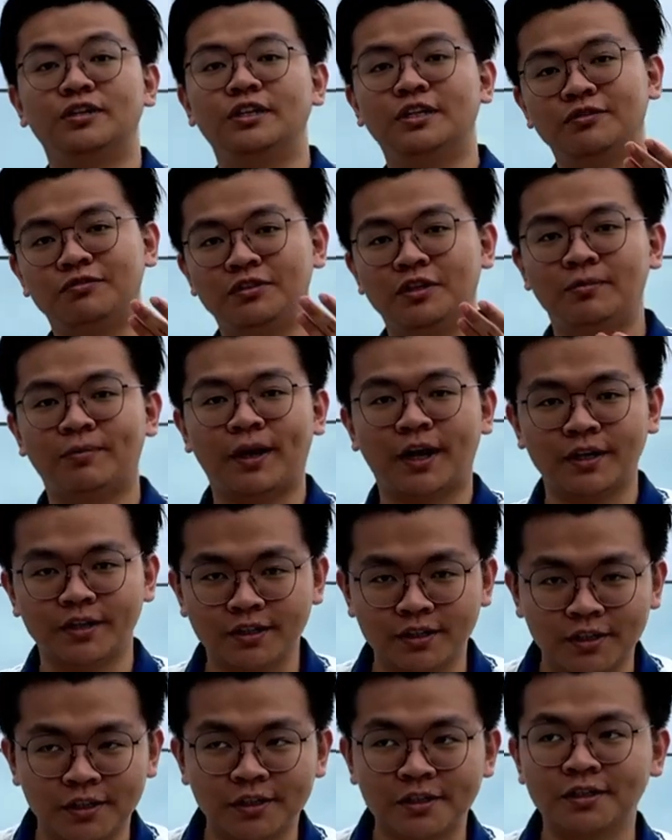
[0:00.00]
live nearby
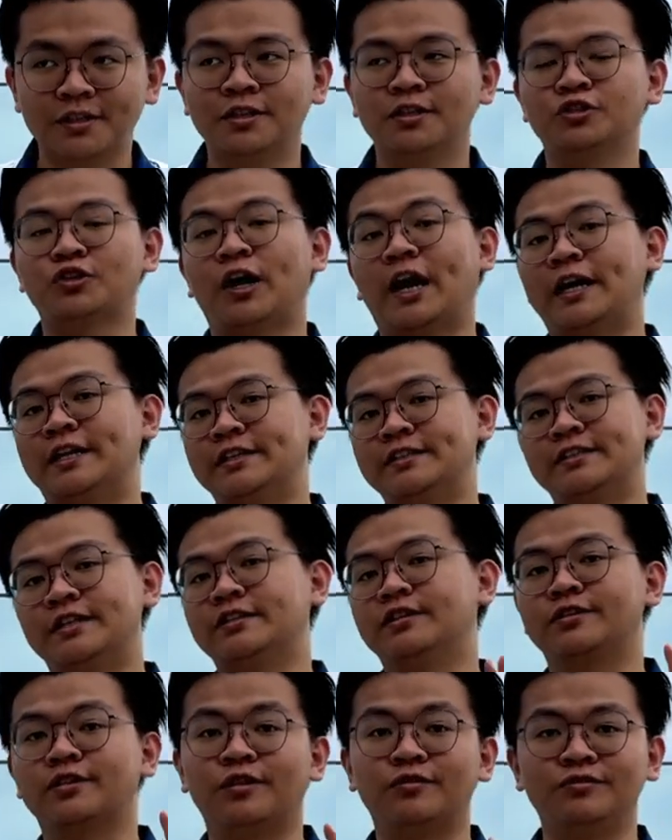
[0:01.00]
here, so I understand
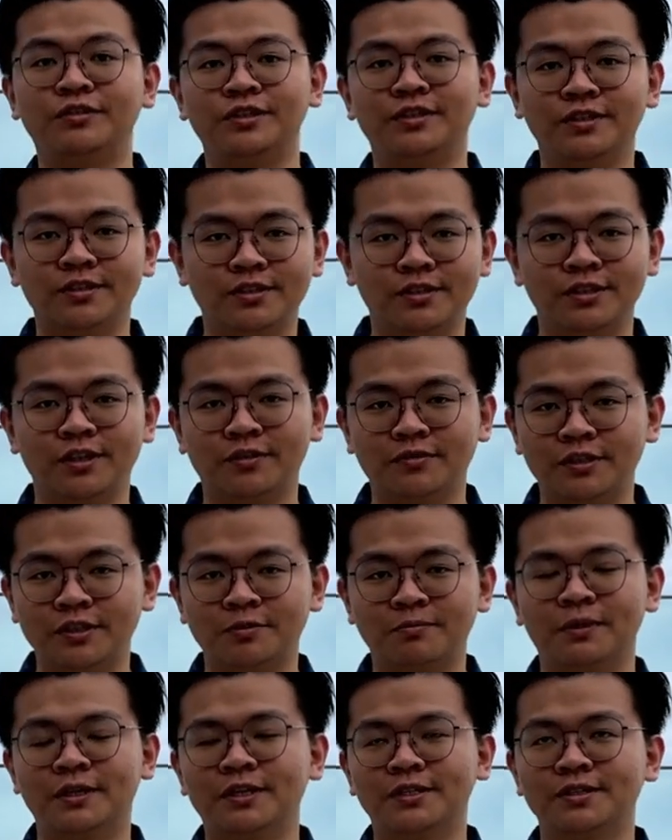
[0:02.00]
the conveniency of this
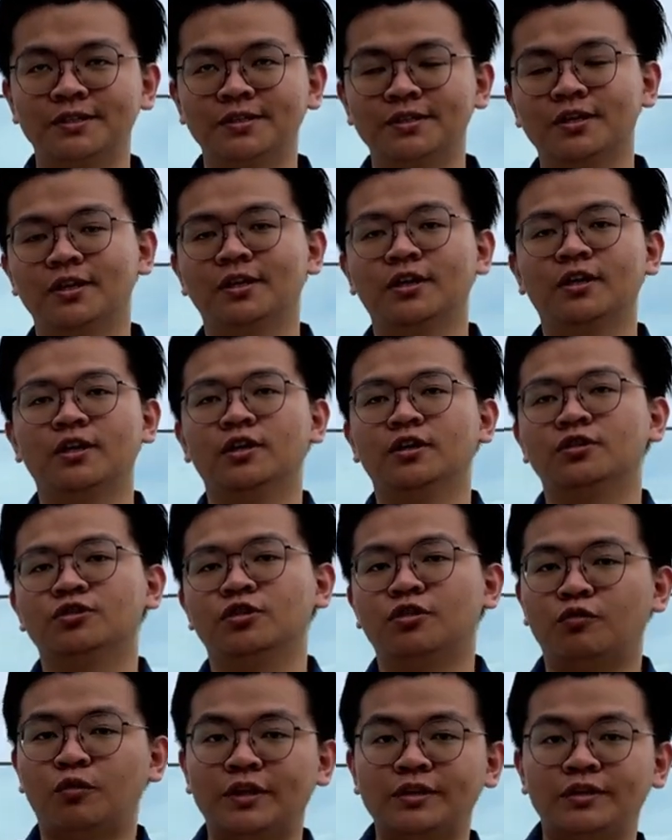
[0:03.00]
place.
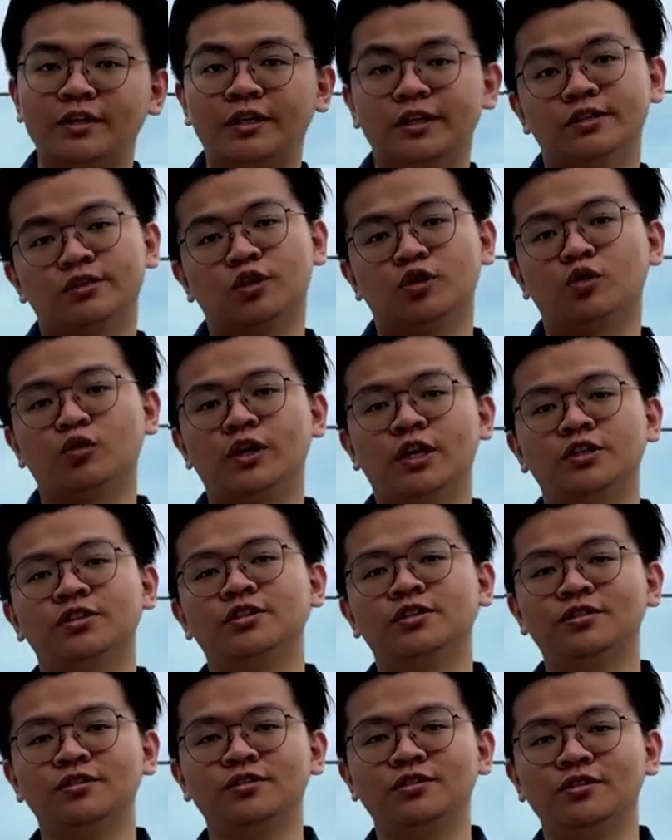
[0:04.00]
So one thing is the
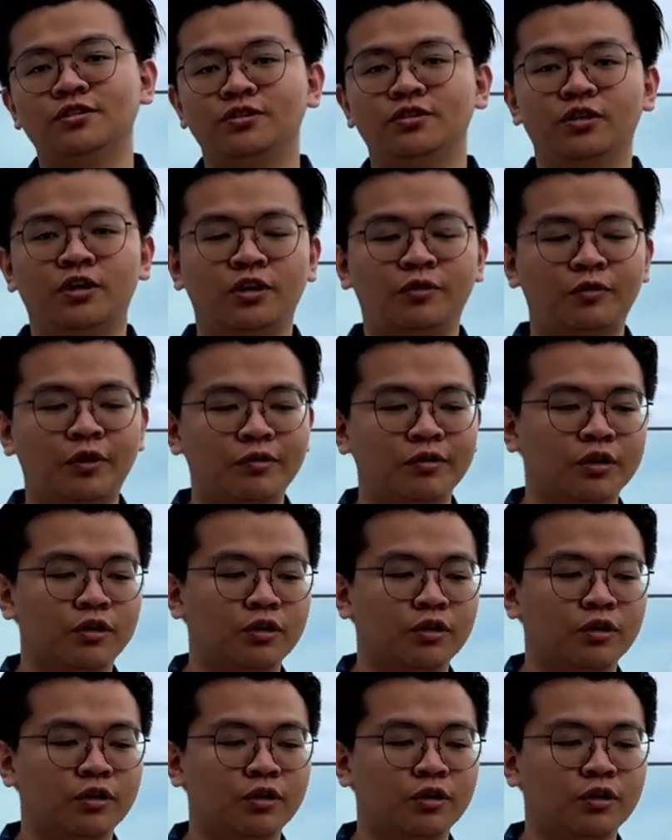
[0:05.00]
location. You're very